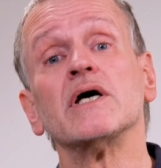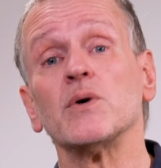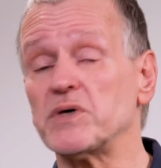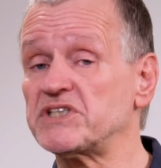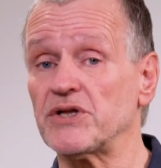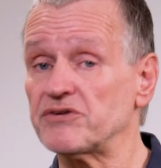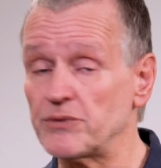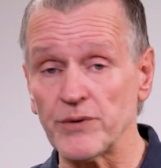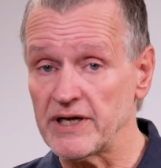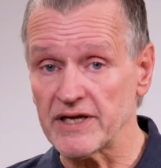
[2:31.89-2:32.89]
which doesn't
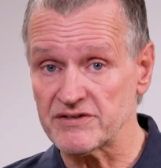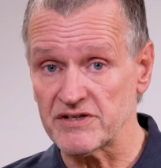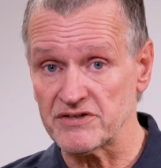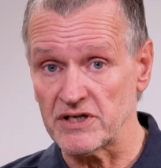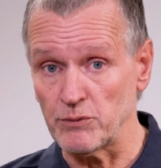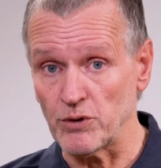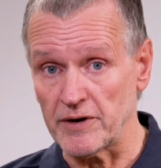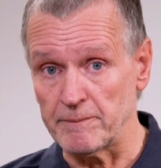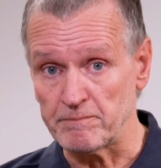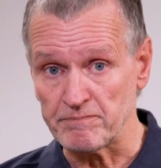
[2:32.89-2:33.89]
really exist anymore.